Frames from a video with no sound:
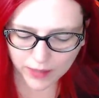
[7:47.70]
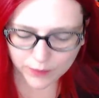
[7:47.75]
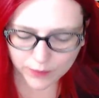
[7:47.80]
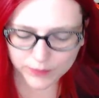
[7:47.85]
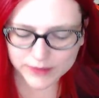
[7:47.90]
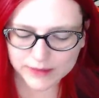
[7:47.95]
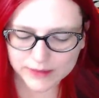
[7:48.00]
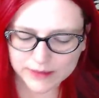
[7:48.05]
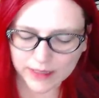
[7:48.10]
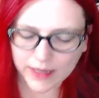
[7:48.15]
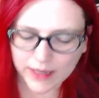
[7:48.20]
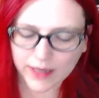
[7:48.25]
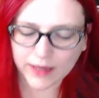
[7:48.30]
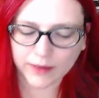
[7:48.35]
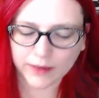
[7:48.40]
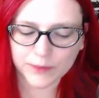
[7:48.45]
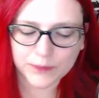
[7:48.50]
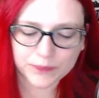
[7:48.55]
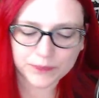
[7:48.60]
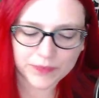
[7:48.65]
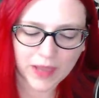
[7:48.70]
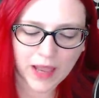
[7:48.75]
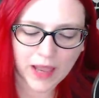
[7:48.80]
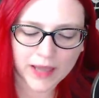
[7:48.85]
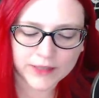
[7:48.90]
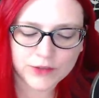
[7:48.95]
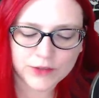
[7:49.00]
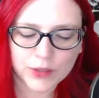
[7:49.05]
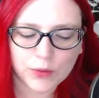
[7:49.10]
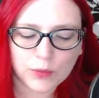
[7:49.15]
saying
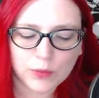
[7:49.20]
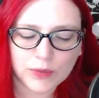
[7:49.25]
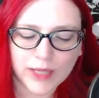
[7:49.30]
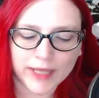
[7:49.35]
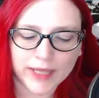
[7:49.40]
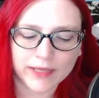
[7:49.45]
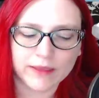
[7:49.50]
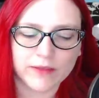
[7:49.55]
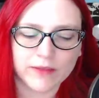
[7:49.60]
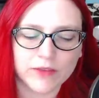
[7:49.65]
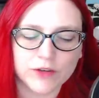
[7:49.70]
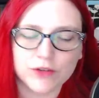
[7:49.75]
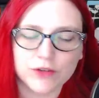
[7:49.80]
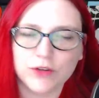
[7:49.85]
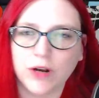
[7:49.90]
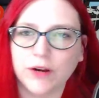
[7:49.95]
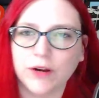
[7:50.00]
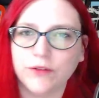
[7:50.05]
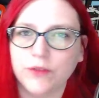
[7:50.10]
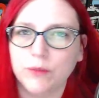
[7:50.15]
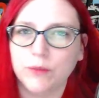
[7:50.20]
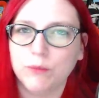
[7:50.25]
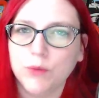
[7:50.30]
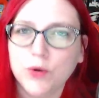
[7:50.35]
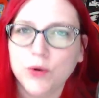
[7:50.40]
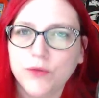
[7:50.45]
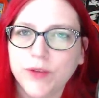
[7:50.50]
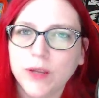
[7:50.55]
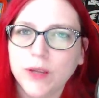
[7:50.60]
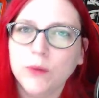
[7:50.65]
I don't like that the star of the
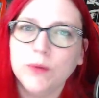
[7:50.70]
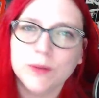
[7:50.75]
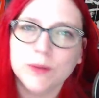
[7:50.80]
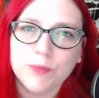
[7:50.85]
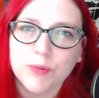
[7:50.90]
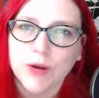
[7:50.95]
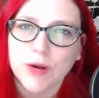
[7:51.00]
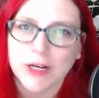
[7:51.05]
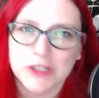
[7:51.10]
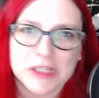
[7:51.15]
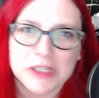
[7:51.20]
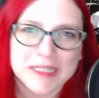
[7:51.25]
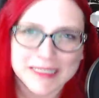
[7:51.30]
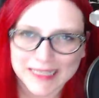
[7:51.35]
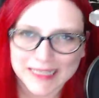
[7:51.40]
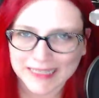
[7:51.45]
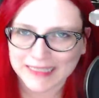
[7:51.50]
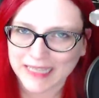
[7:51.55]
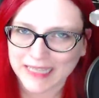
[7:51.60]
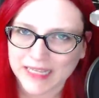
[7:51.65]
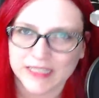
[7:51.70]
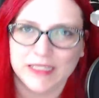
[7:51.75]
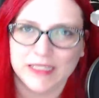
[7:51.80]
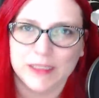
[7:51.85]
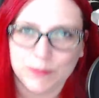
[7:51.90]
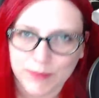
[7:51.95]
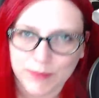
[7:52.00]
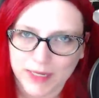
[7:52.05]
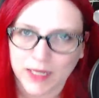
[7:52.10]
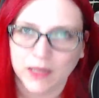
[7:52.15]
movie was prejudiced against
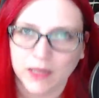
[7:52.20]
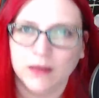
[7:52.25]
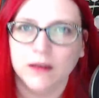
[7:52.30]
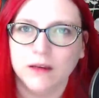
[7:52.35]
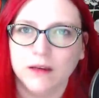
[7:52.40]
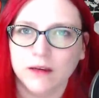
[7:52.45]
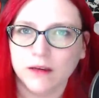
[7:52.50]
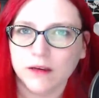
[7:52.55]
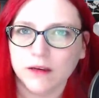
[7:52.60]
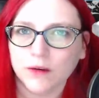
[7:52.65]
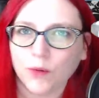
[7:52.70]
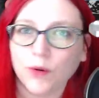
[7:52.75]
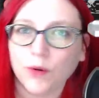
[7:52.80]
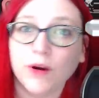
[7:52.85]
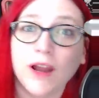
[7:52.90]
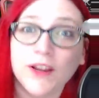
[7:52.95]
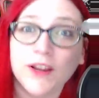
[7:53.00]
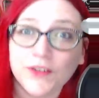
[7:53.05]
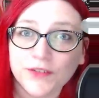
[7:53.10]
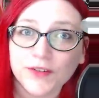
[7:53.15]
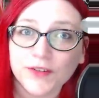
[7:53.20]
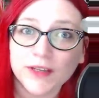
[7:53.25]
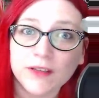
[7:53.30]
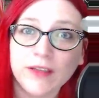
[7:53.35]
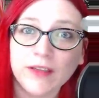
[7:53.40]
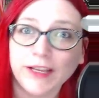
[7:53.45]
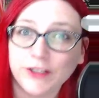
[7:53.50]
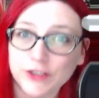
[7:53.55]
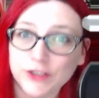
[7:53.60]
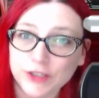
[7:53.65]
me, or I feel
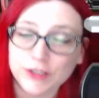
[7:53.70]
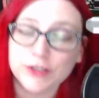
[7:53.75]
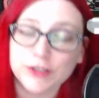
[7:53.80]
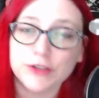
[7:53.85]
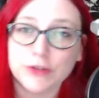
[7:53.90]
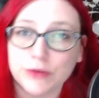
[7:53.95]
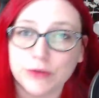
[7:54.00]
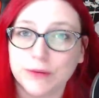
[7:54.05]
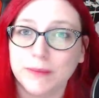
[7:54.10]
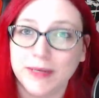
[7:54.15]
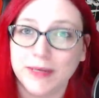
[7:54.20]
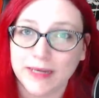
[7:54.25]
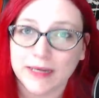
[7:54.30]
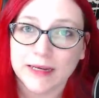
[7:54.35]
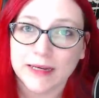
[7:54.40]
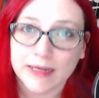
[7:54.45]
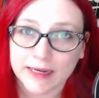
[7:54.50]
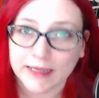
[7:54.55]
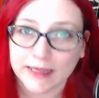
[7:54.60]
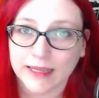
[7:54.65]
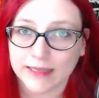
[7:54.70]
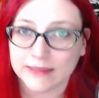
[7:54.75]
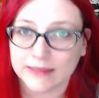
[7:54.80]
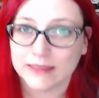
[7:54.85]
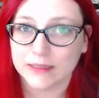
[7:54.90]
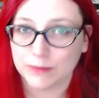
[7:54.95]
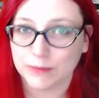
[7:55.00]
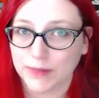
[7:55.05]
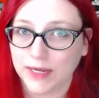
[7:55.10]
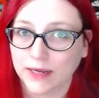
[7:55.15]
like she discriminated
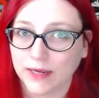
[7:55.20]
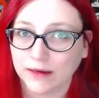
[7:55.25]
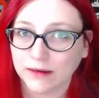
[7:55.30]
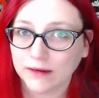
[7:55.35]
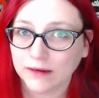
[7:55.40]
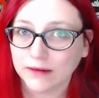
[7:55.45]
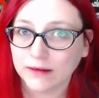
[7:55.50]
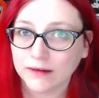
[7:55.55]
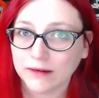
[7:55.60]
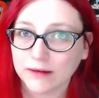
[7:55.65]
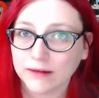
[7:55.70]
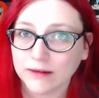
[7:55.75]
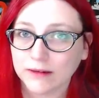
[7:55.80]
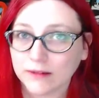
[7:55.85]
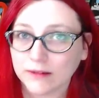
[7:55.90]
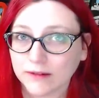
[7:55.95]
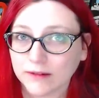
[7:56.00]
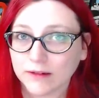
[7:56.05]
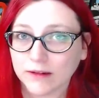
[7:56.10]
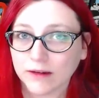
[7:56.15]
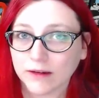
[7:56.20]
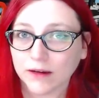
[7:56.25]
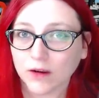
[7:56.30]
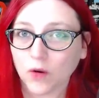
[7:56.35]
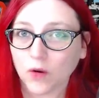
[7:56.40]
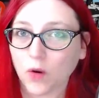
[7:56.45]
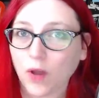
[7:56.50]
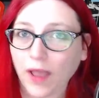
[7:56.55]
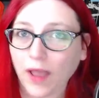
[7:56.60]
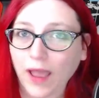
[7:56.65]
against me?
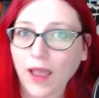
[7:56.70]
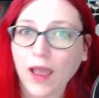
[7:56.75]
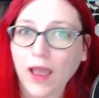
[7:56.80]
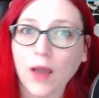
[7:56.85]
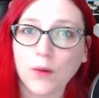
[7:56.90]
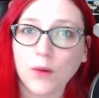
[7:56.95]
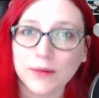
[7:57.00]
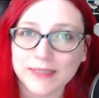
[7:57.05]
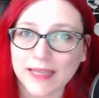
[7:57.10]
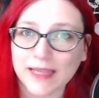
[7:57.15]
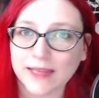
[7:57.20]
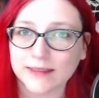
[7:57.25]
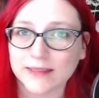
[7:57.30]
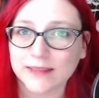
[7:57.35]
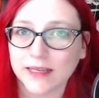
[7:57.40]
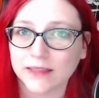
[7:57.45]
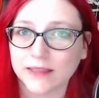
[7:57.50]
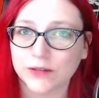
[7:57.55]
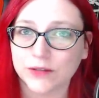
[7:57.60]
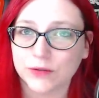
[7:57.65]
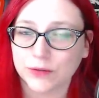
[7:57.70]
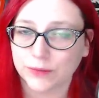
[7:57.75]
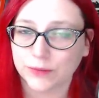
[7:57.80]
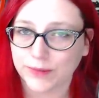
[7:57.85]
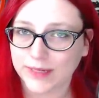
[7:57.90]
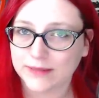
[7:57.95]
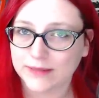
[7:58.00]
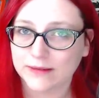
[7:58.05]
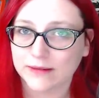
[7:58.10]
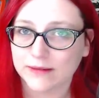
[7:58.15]
How is that sexist or
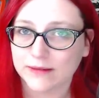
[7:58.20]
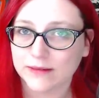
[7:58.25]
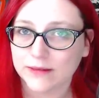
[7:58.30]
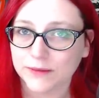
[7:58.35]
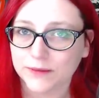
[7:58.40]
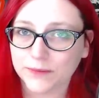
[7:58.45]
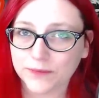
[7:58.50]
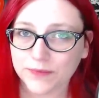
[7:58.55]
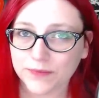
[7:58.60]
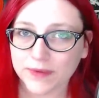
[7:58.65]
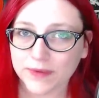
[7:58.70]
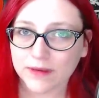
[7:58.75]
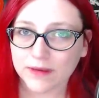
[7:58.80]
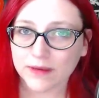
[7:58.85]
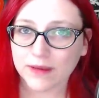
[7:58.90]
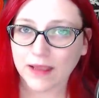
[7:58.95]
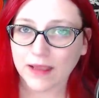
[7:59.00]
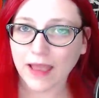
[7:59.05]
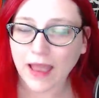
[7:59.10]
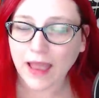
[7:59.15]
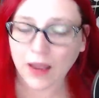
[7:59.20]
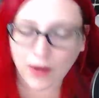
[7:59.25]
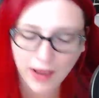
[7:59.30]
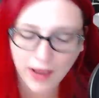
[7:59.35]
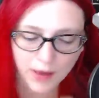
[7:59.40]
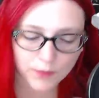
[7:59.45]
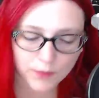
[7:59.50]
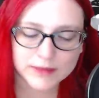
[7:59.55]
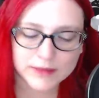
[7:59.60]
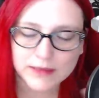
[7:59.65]
racist?
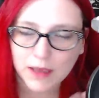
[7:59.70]
How is